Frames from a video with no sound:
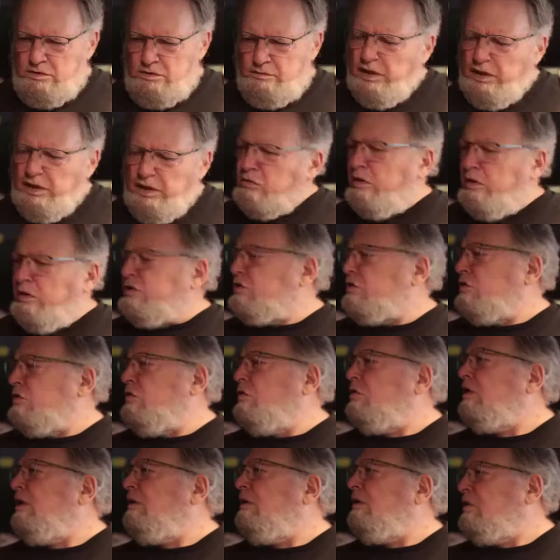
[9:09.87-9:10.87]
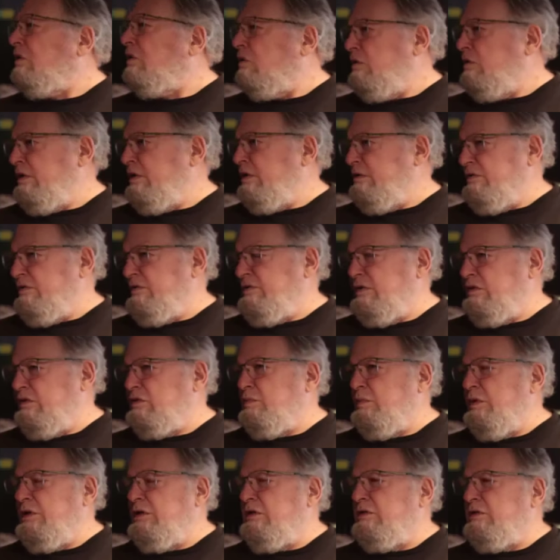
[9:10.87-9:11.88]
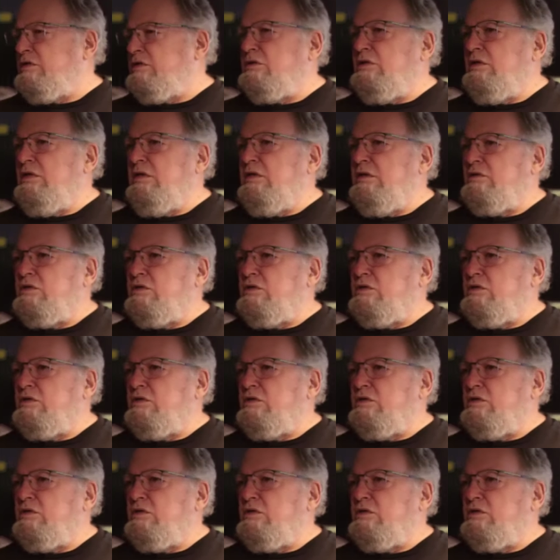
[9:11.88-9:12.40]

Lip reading: I'm not quite sure where I'm going with this, but it's